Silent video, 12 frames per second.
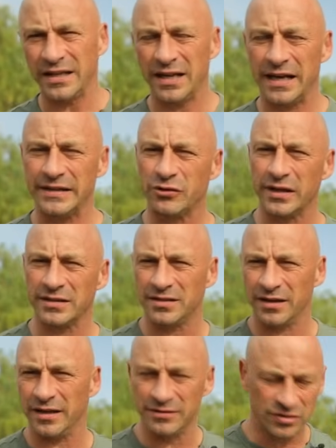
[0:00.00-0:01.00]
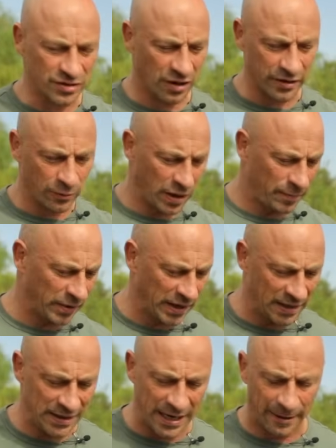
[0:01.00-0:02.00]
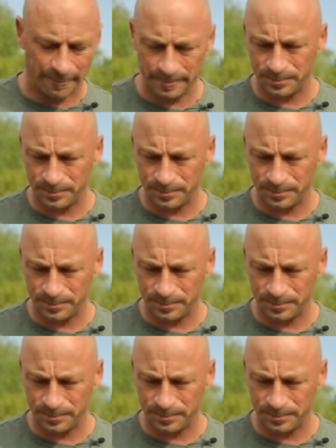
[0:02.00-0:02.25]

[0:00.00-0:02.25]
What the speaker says: the electrics and start it all up again. Now,